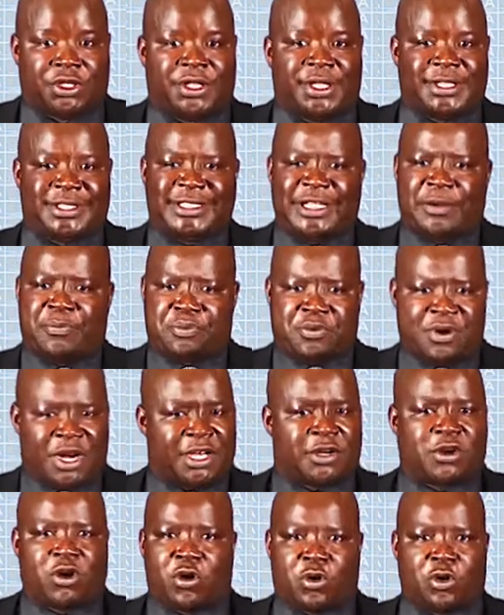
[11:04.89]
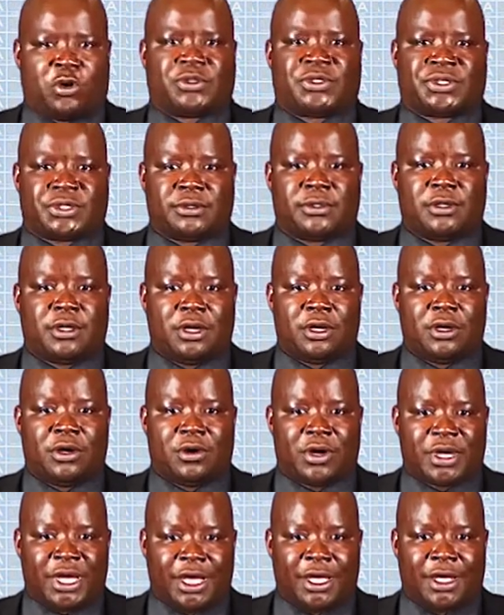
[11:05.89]
This is a practical course,
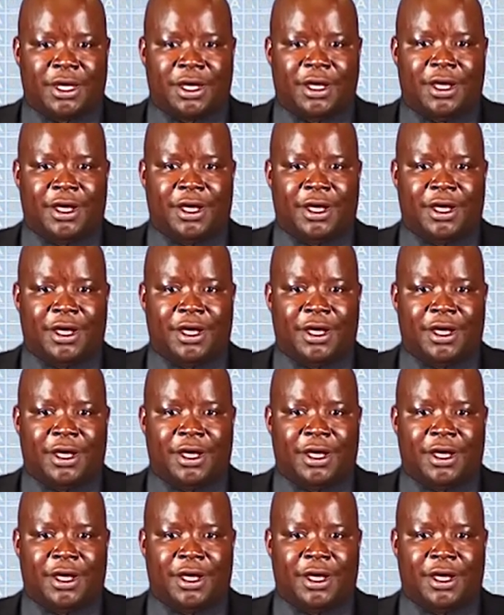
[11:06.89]
okay?